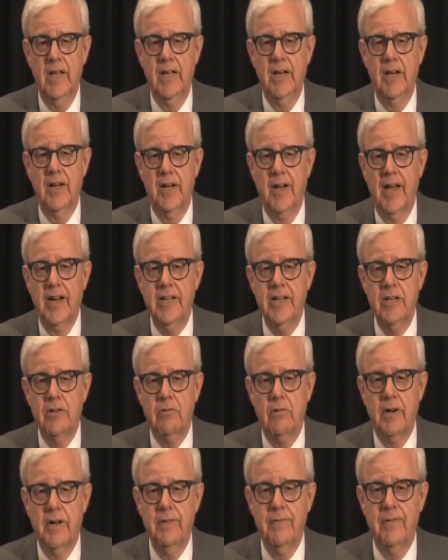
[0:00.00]
in
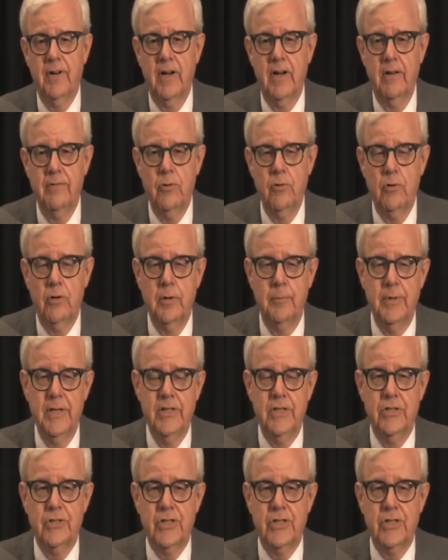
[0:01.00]
1925 who could be